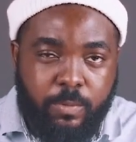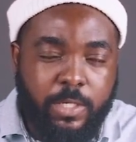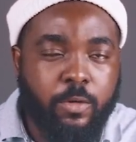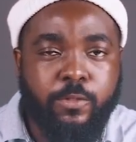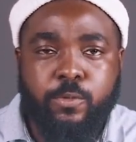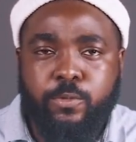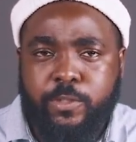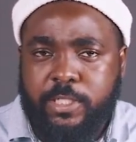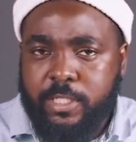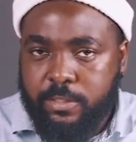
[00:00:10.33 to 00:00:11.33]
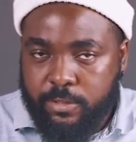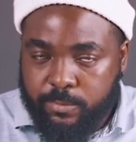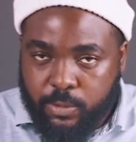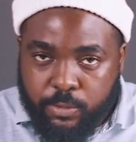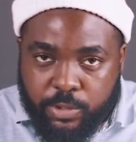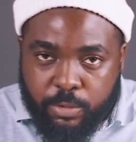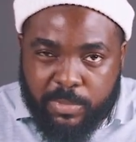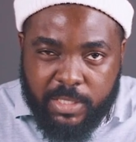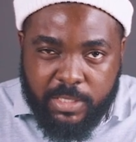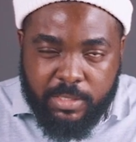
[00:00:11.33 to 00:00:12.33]
We also created some social
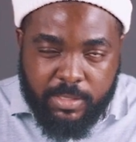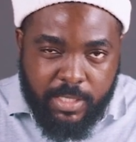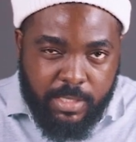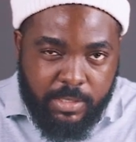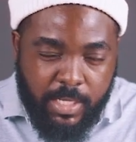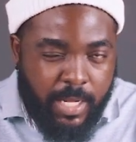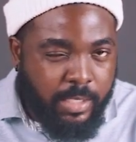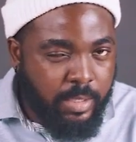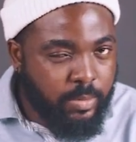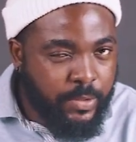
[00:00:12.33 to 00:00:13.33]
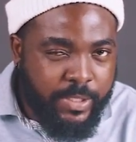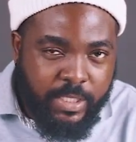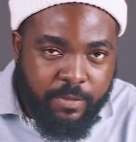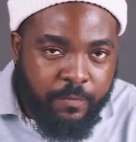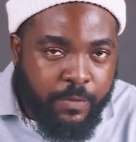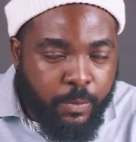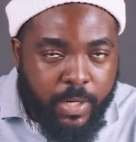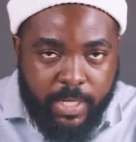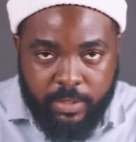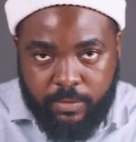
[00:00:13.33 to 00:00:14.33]
media designs and created a
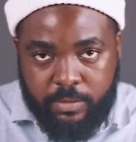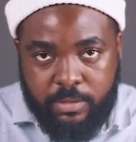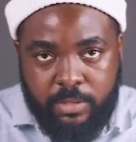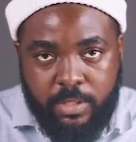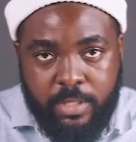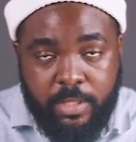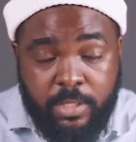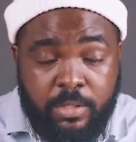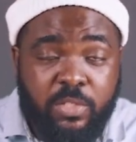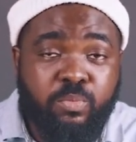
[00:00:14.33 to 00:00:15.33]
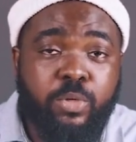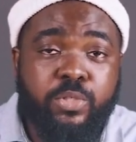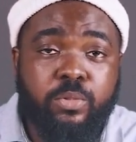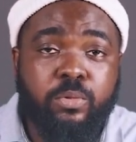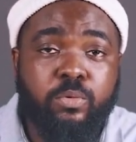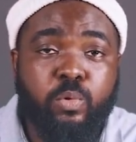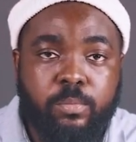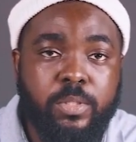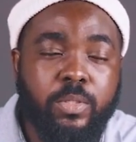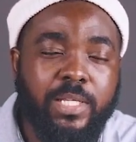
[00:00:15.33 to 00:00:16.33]
few icons. In this module,
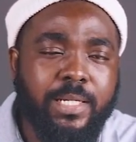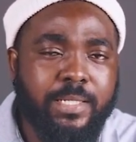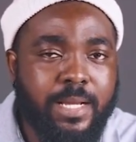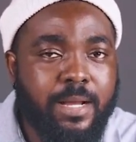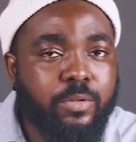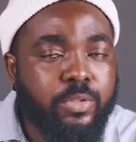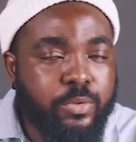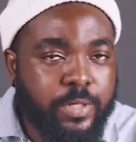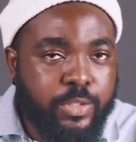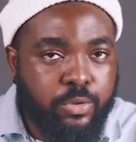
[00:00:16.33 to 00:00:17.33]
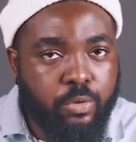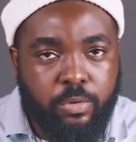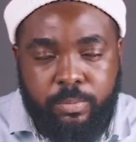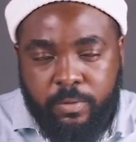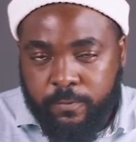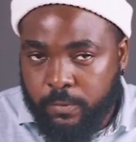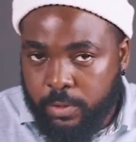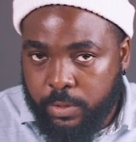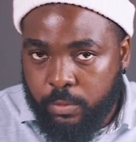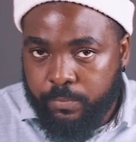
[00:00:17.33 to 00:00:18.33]
we'll be looking at how to create your
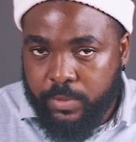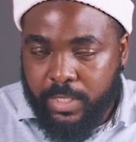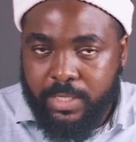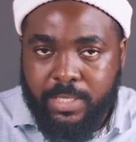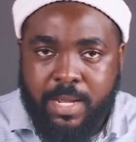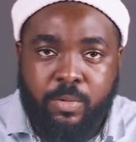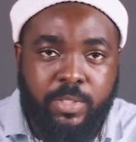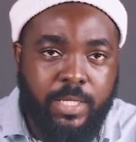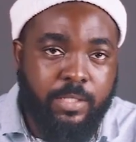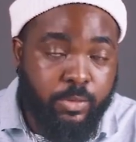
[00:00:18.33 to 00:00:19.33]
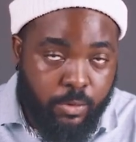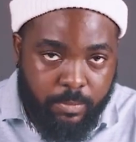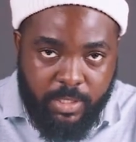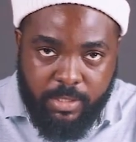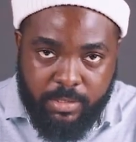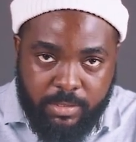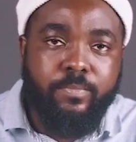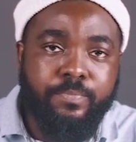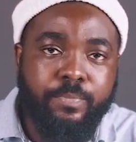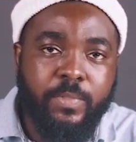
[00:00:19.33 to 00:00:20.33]
portfolio and how to get some gigs.
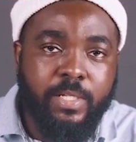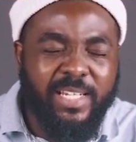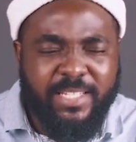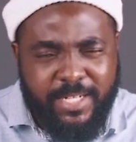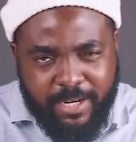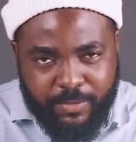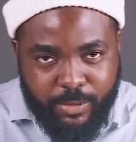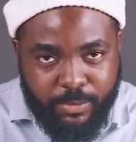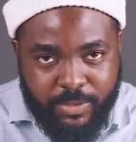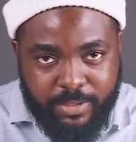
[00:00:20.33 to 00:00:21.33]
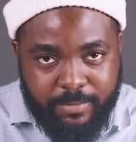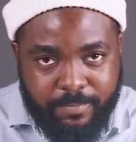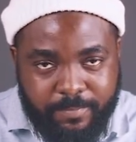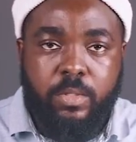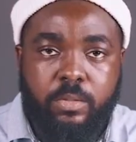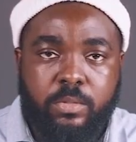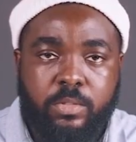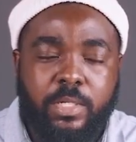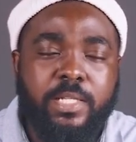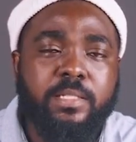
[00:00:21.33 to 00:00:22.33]
Let's dive into it.
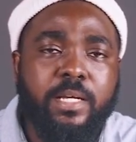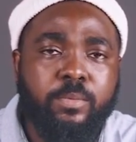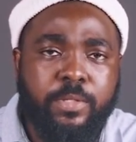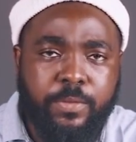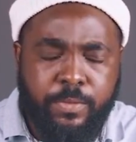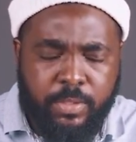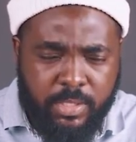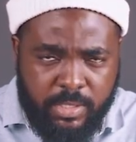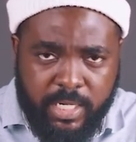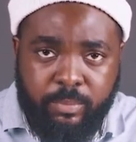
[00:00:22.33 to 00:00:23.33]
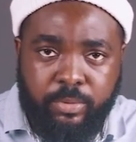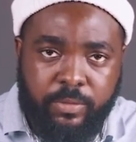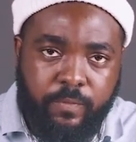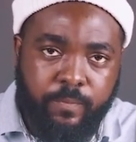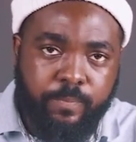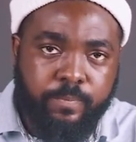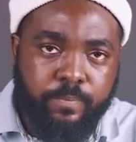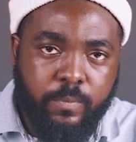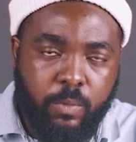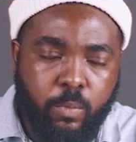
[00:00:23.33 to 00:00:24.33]
So let's start with the design brief.
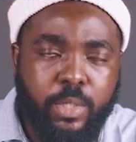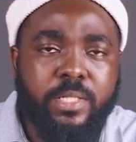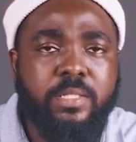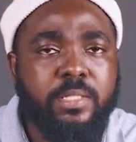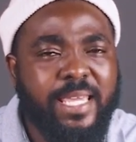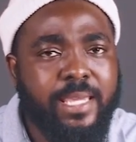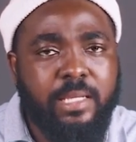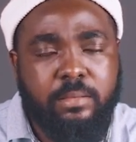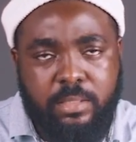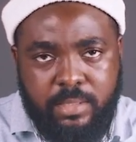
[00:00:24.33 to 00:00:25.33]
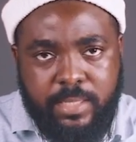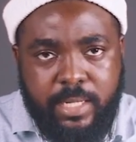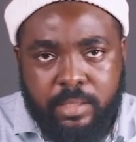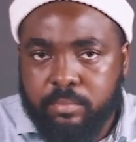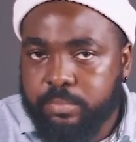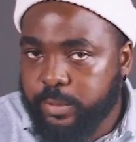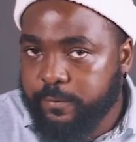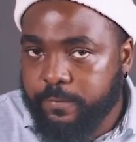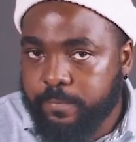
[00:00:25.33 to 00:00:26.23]
What is a design brief?